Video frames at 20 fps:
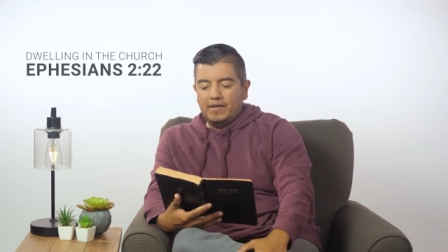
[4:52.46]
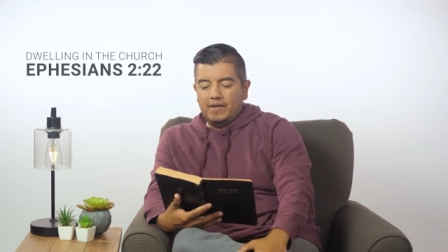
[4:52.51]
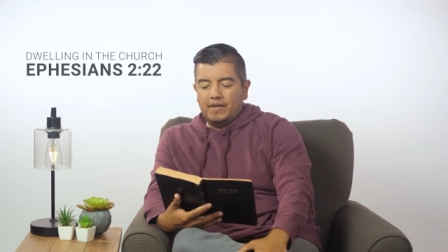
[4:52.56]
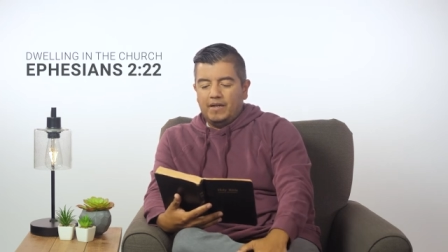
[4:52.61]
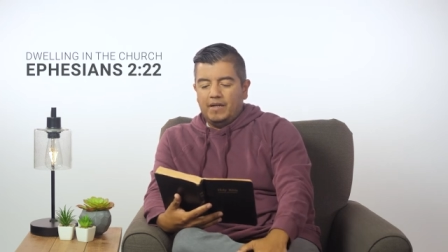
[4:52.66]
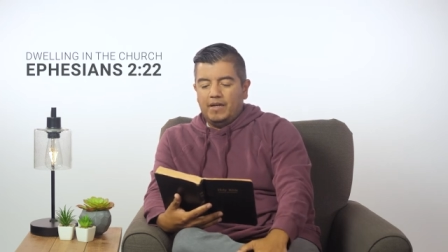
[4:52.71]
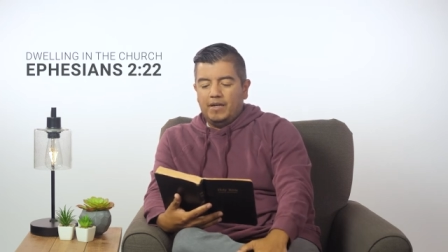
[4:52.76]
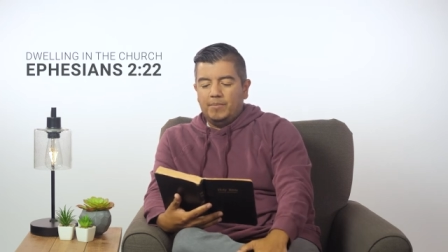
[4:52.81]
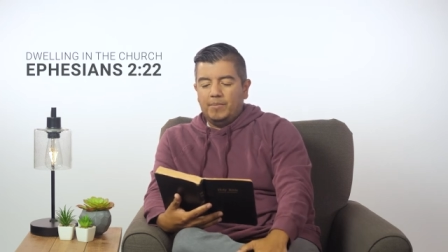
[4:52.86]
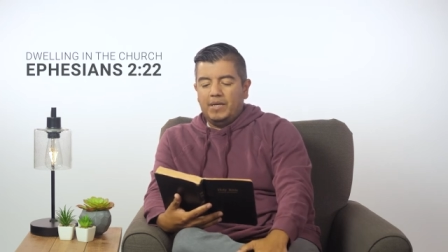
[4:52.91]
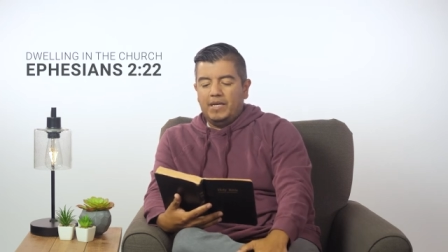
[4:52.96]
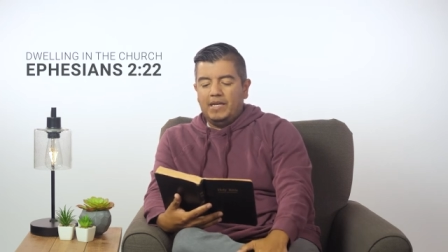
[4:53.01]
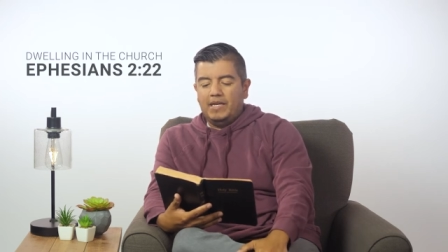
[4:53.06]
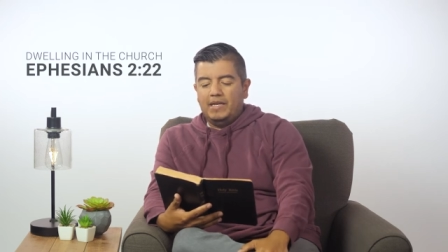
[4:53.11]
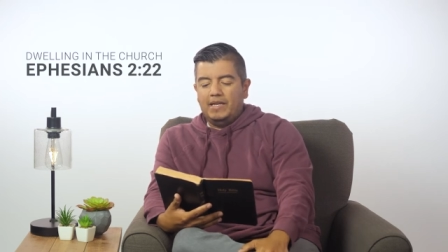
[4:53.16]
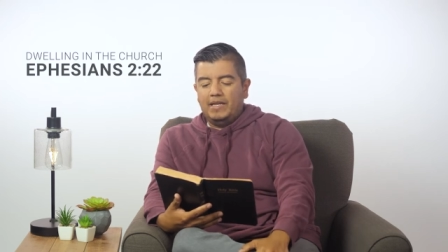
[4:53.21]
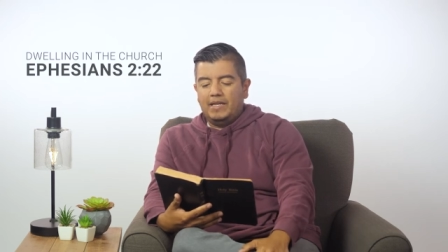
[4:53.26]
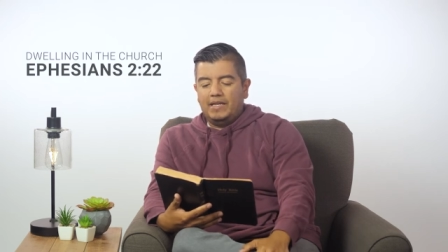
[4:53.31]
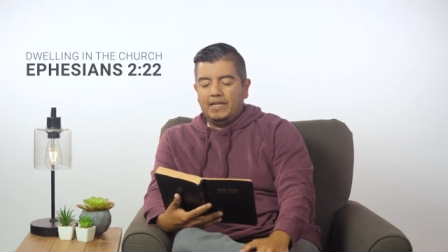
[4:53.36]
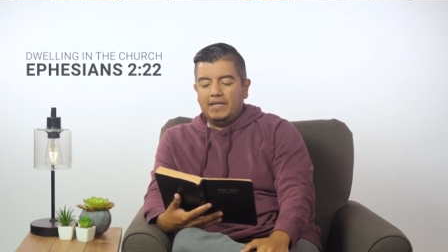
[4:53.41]
Um,
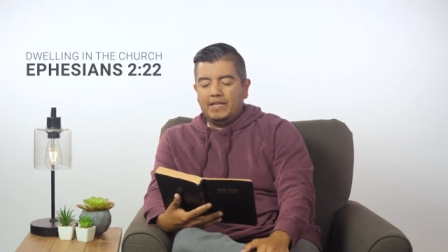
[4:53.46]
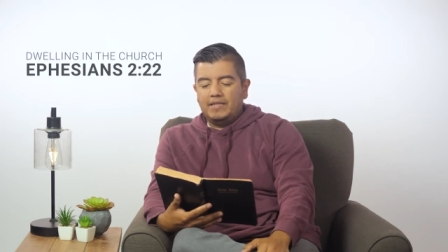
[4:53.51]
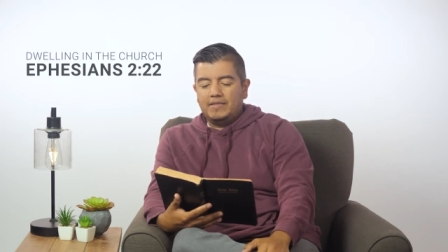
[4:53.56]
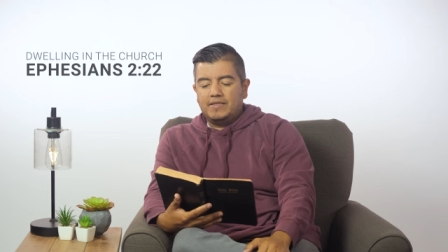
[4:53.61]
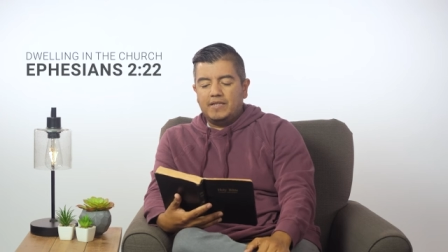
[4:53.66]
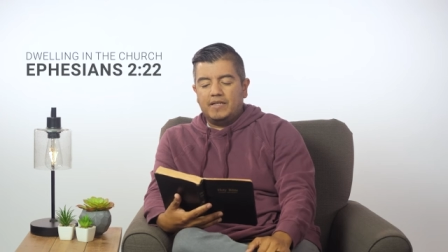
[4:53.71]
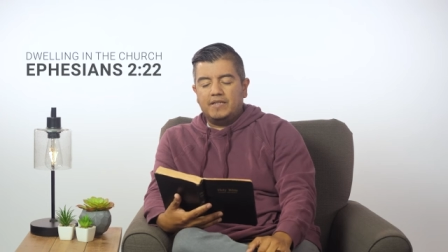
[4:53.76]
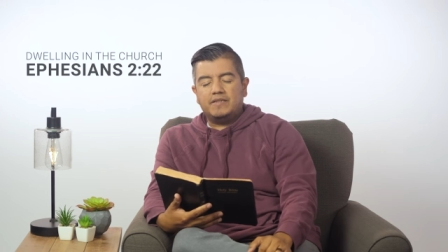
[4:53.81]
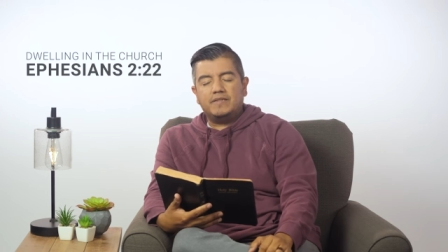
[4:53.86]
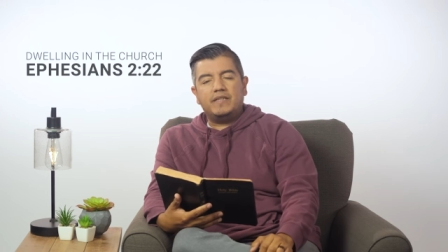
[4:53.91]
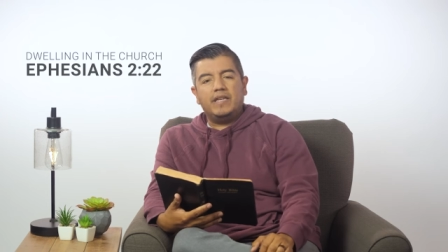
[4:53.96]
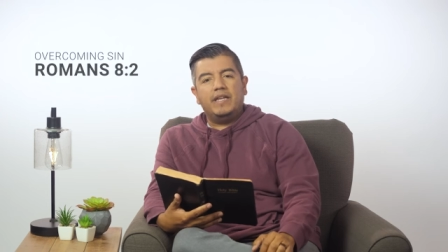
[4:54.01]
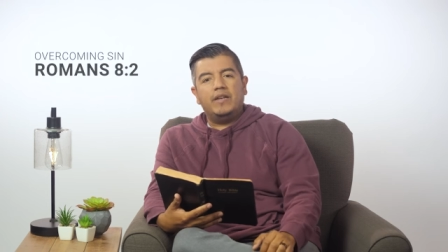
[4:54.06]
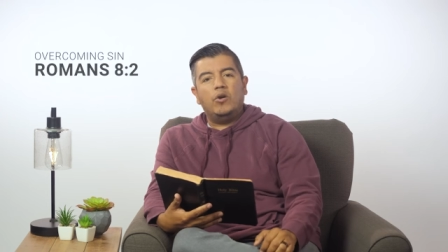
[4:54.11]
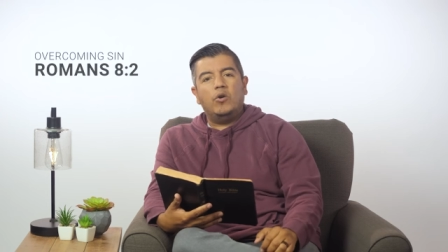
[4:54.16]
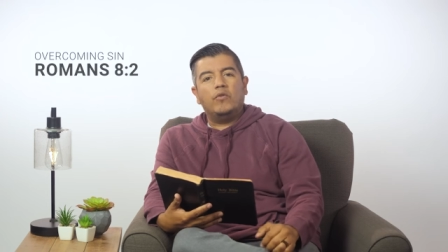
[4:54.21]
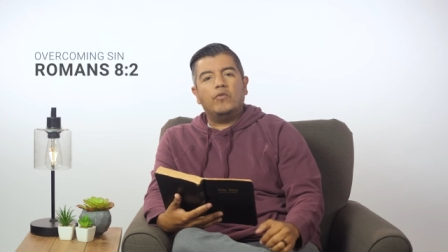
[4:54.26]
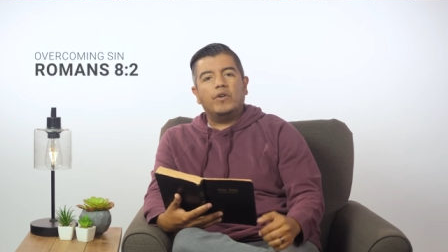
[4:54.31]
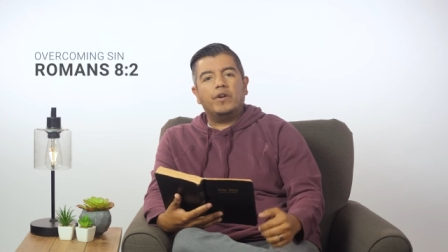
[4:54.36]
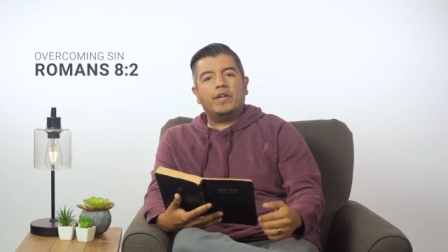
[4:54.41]
he leads us in
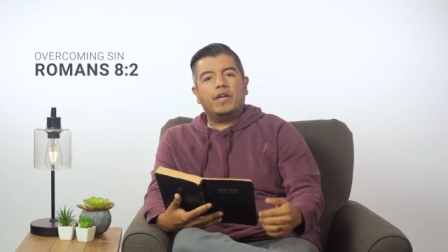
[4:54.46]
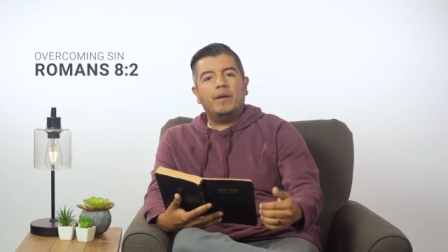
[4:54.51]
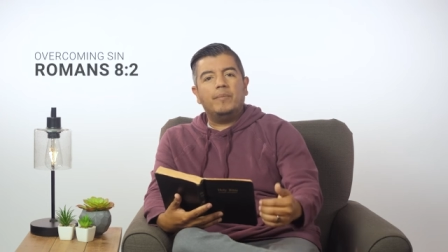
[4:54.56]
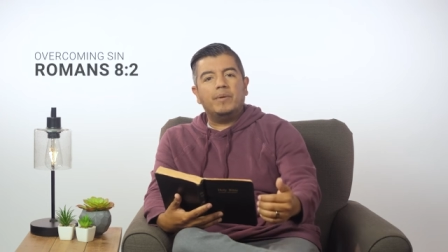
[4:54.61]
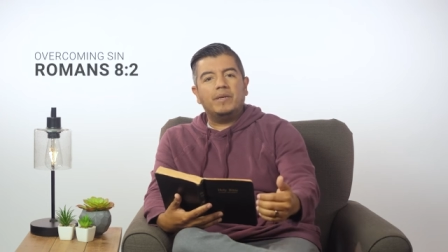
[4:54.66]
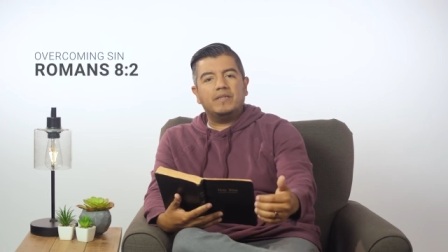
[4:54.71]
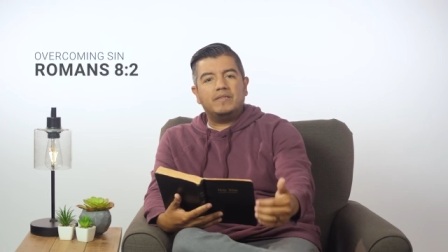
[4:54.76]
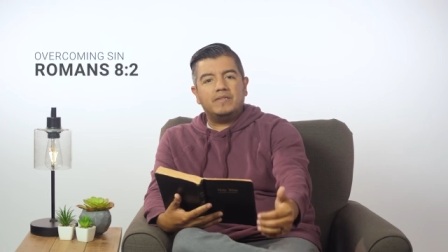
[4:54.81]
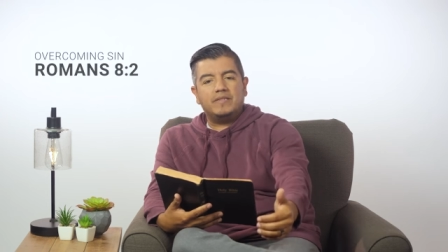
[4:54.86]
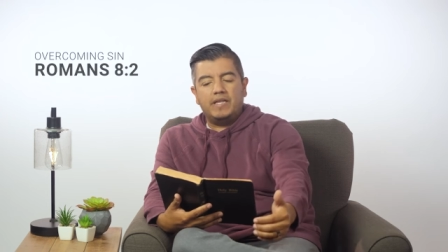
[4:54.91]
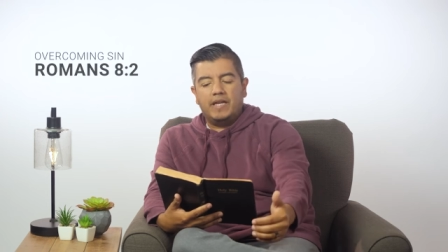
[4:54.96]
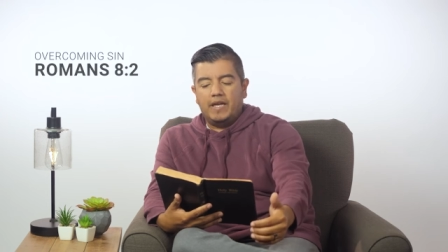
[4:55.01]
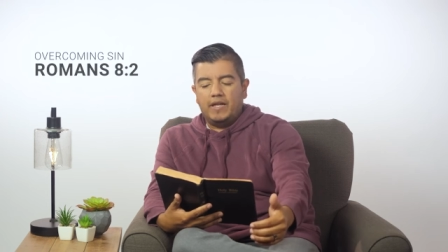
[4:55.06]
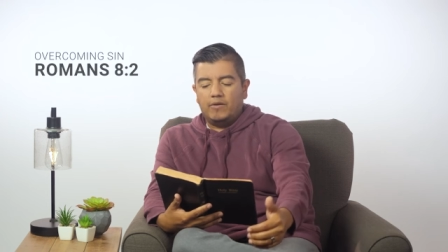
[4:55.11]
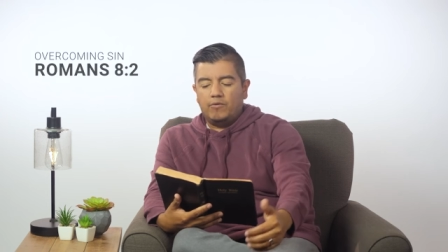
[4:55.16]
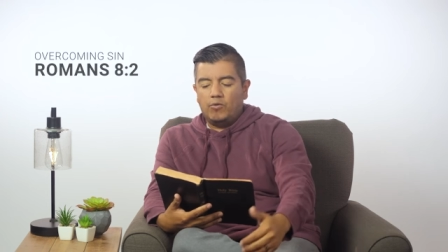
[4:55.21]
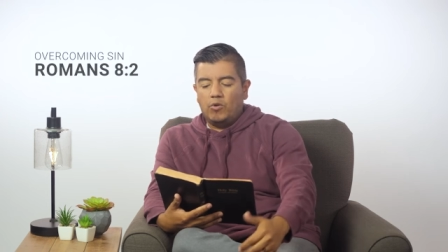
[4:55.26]
overcoming sin.